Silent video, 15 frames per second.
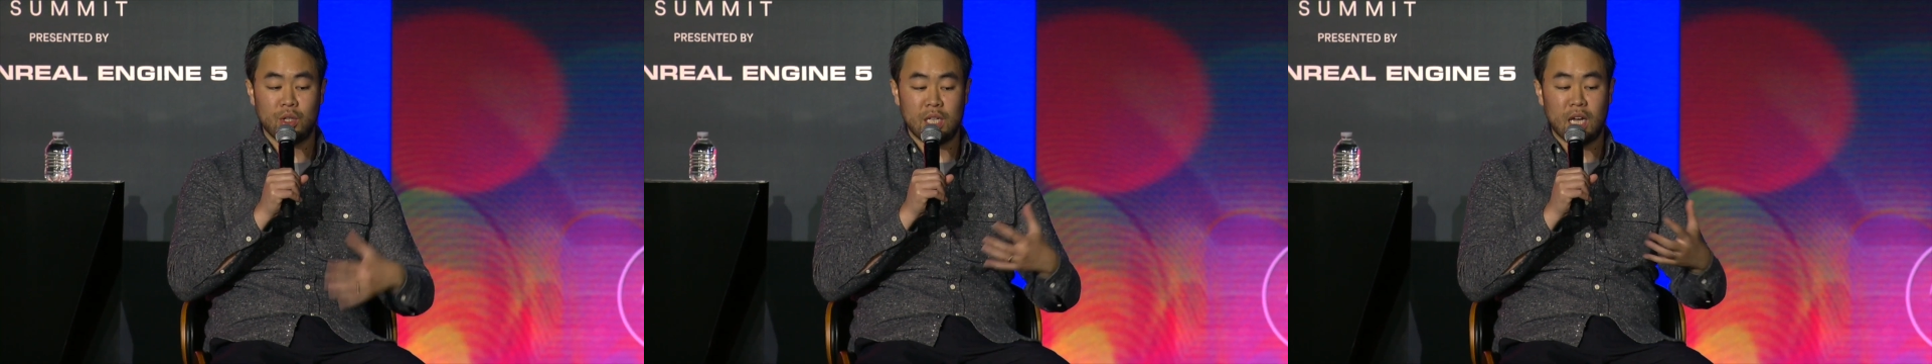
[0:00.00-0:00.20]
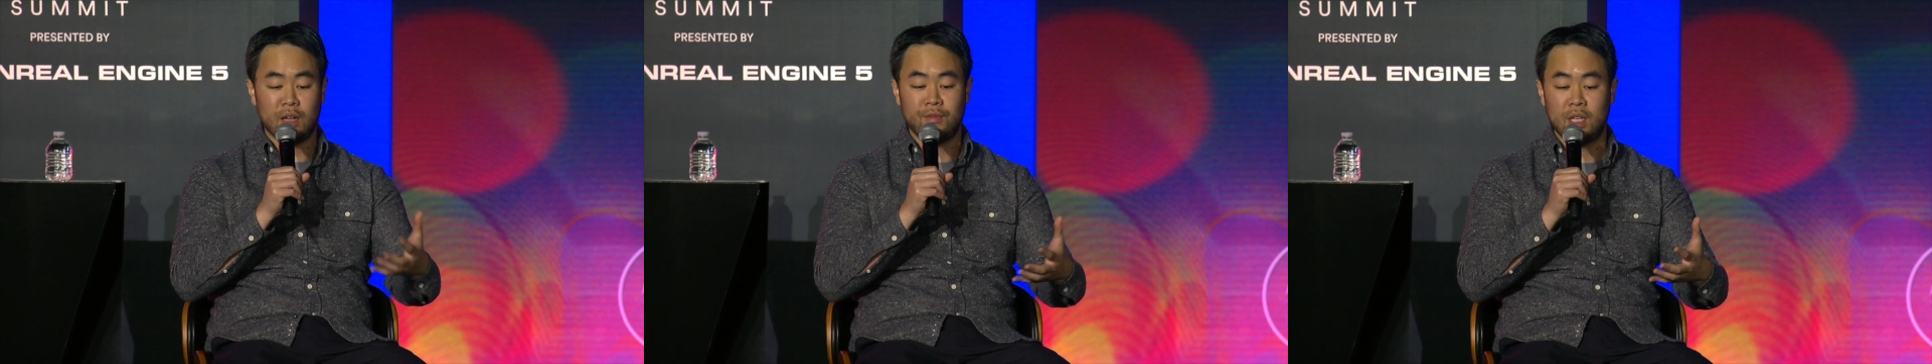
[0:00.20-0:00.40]

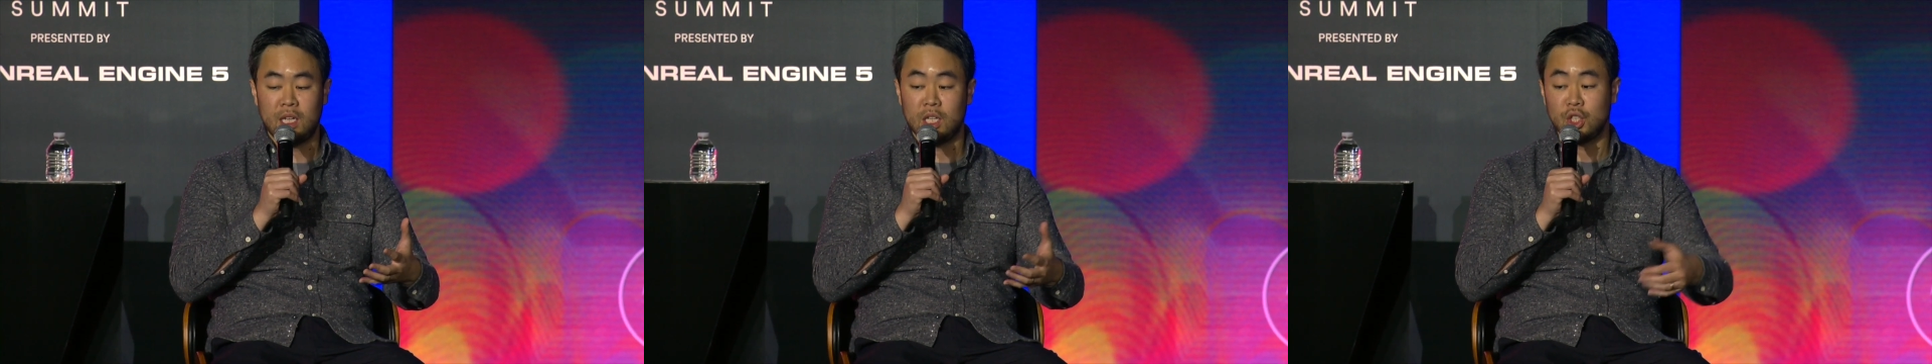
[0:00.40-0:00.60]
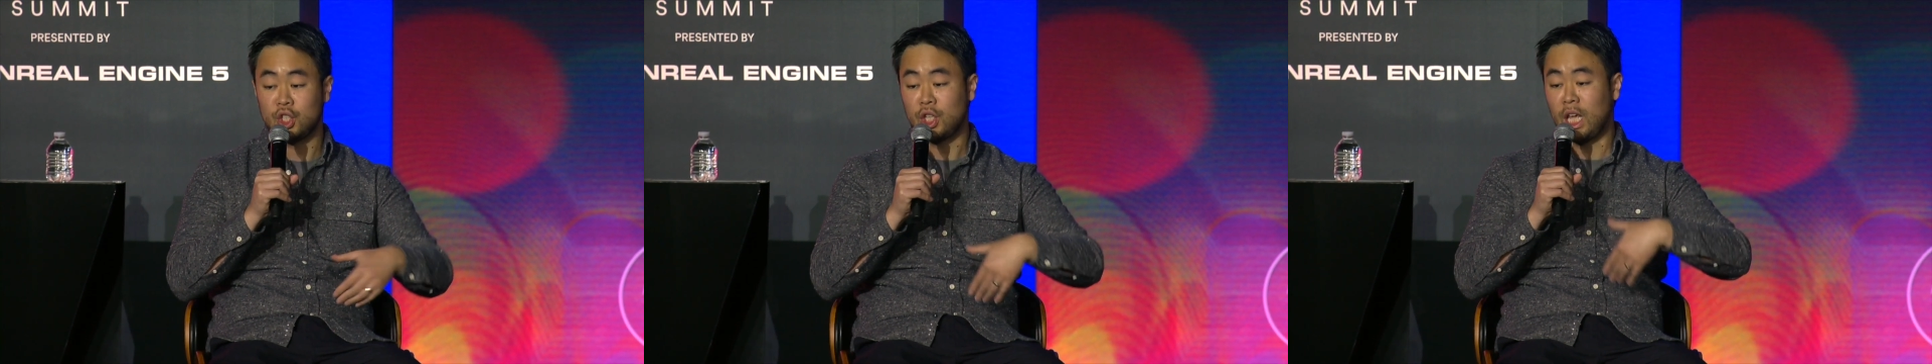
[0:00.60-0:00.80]
NFT to
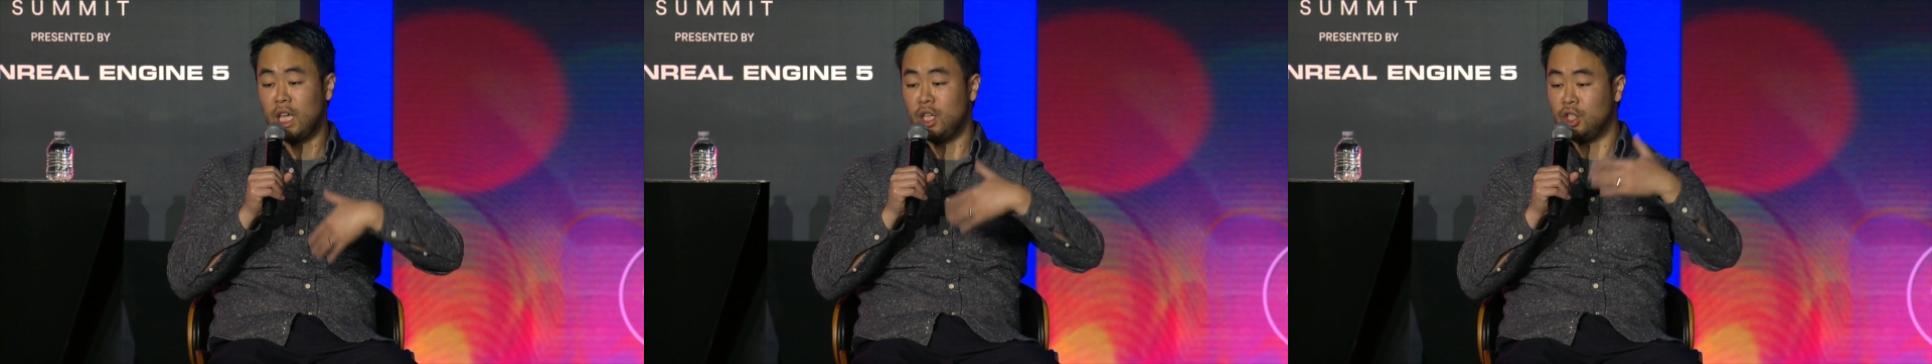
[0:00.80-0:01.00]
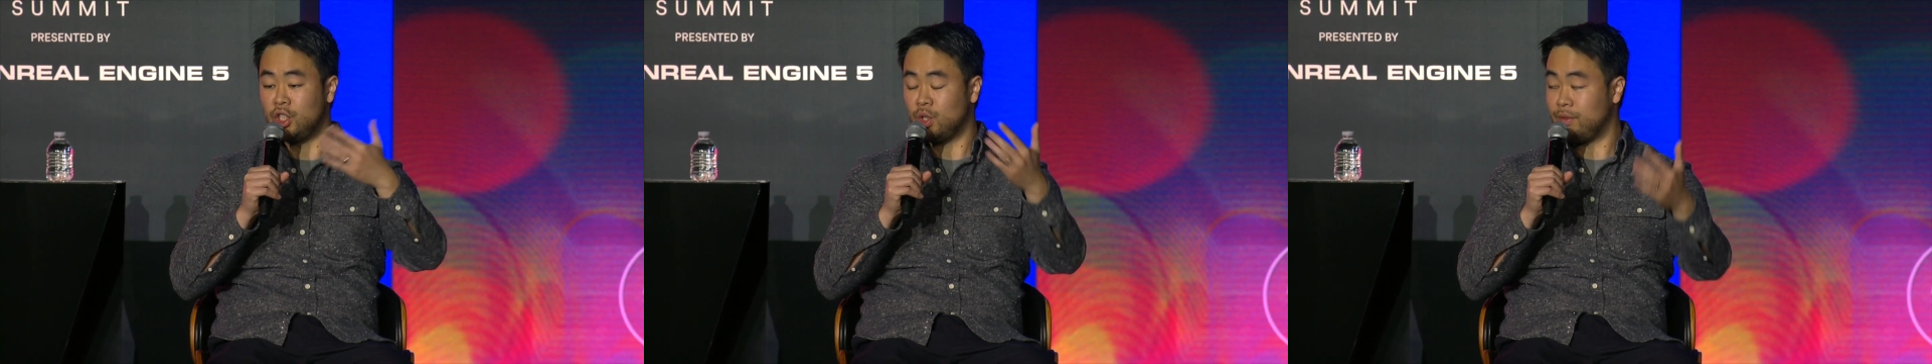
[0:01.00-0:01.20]

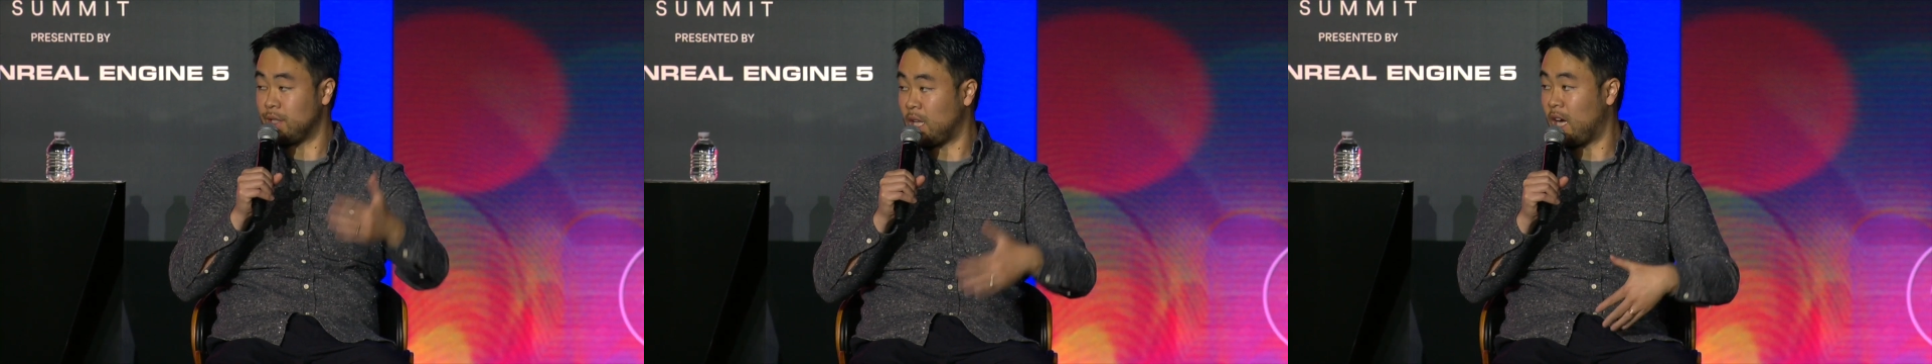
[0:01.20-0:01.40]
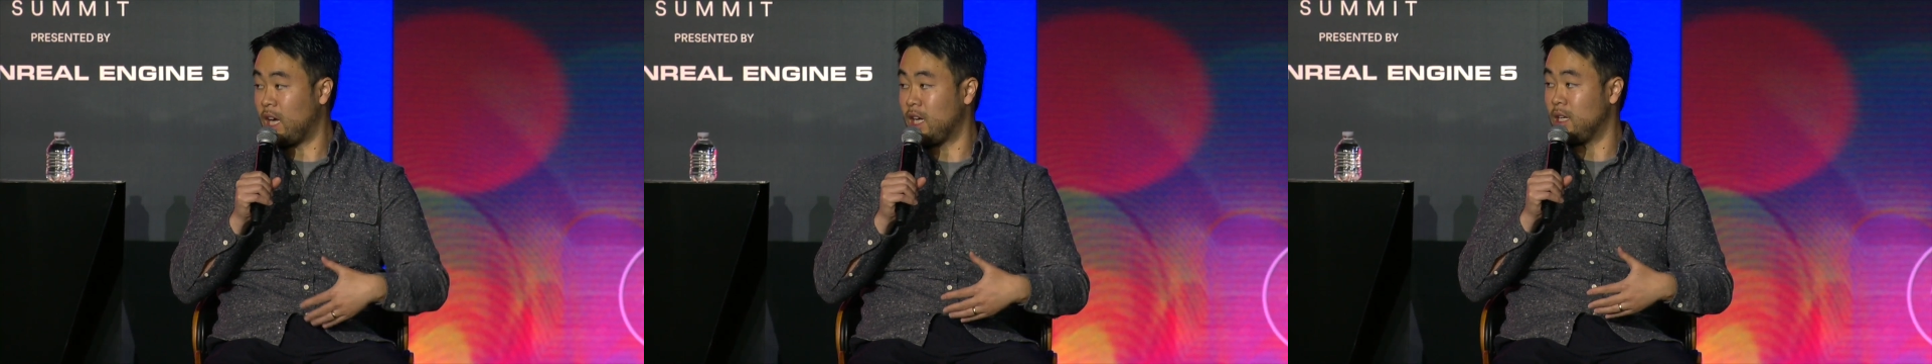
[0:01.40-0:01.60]
change over
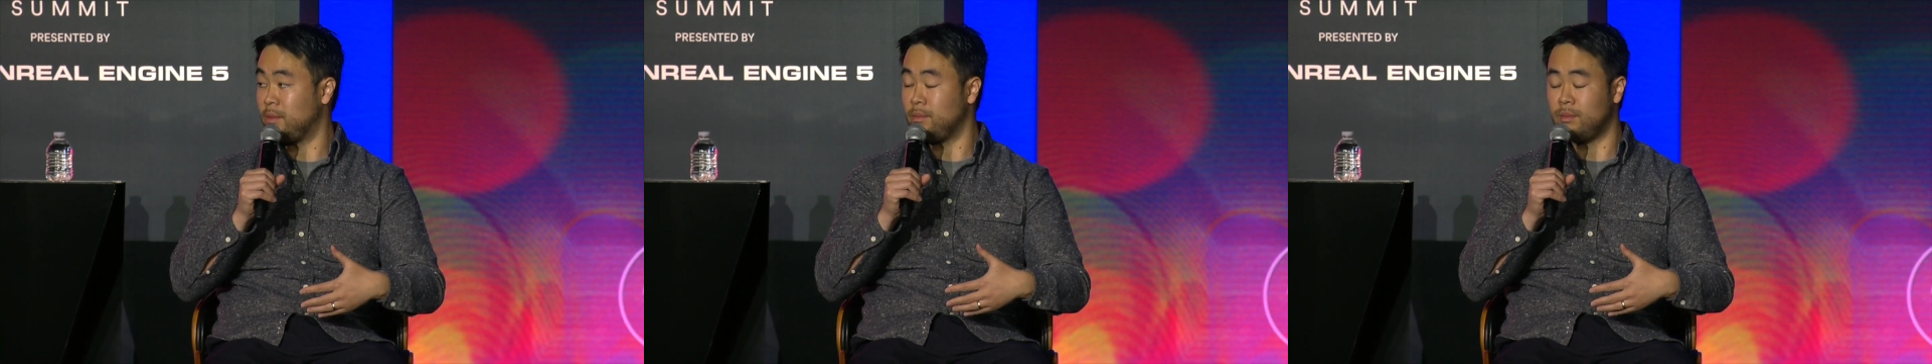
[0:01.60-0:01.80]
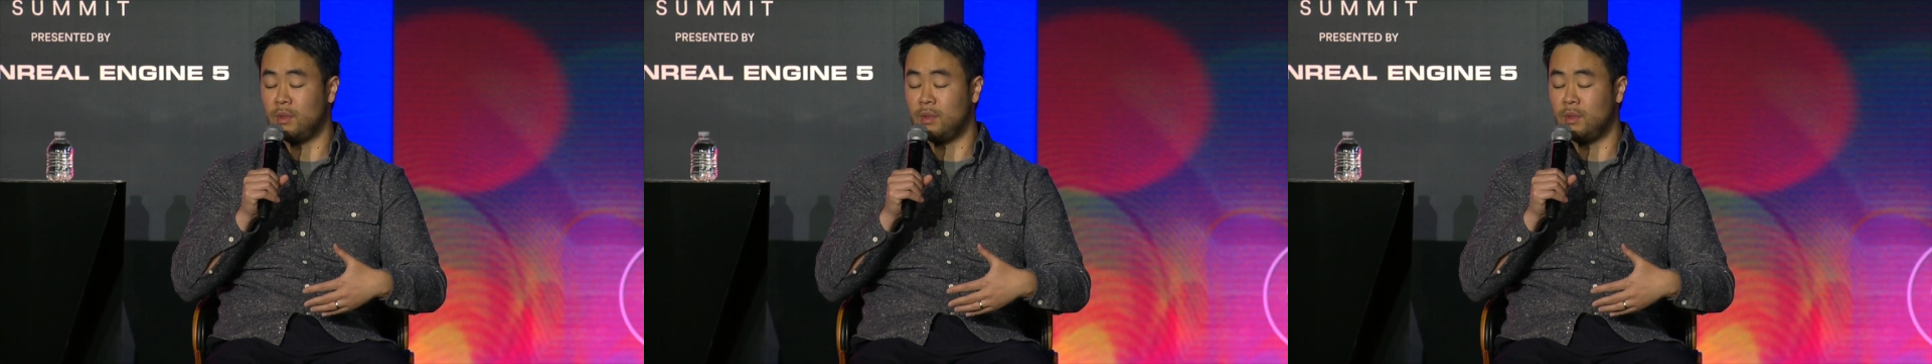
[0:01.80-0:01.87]
time